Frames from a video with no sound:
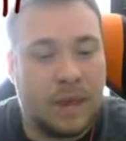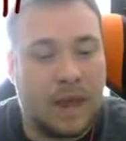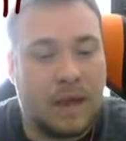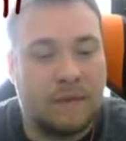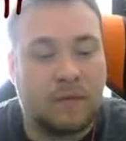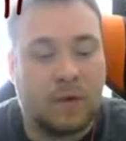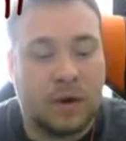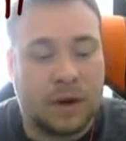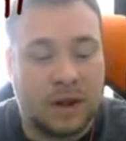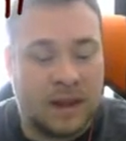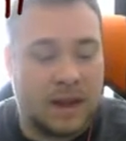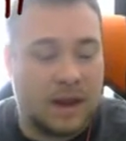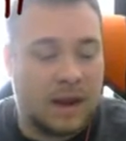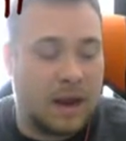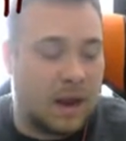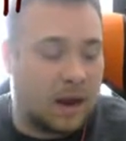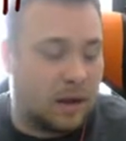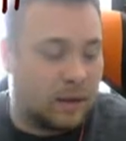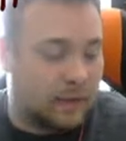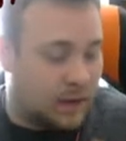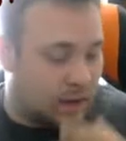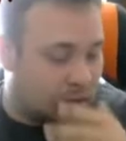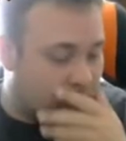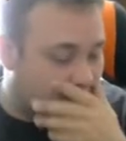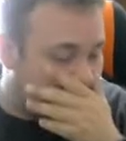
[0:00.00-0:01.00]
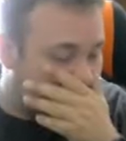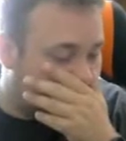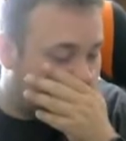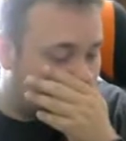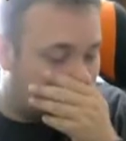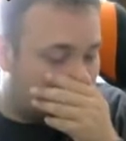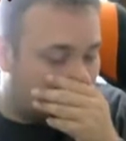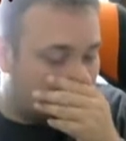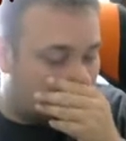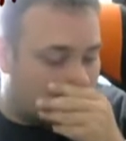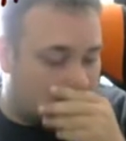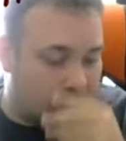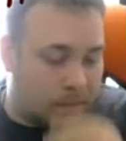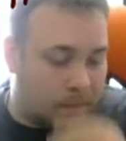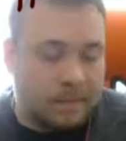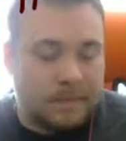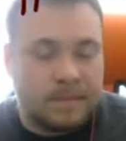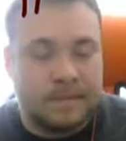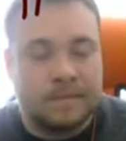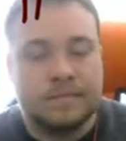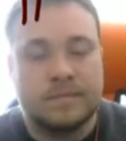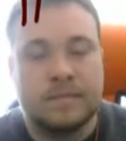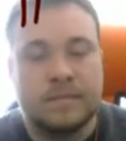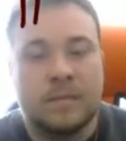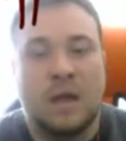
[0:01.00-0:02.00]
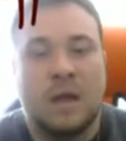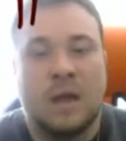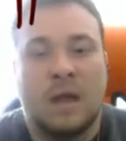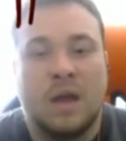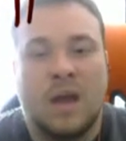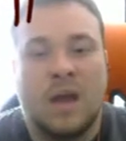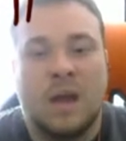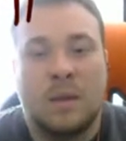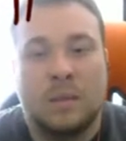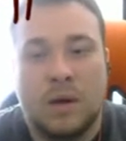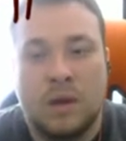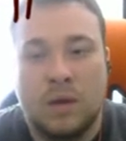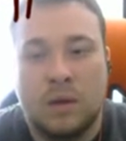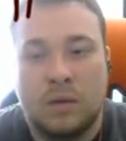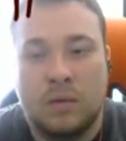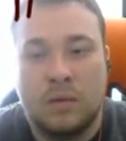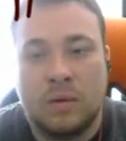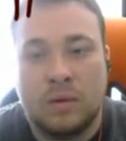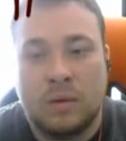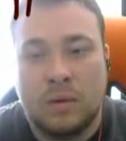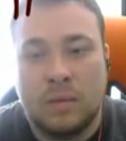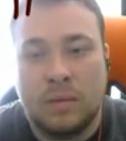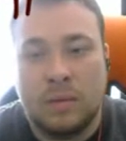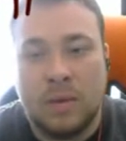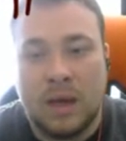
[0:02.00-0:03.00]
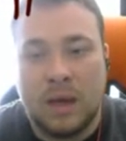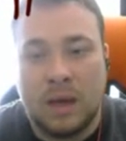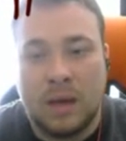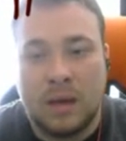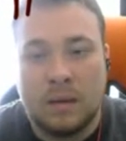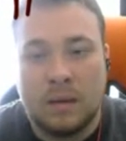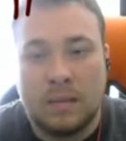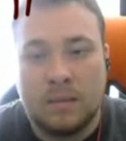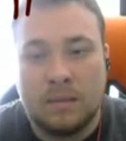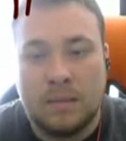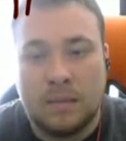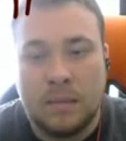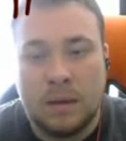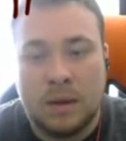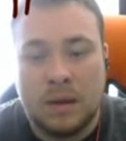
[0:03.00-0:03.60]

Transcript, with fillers: After I get out of this, I'm gonna use a repel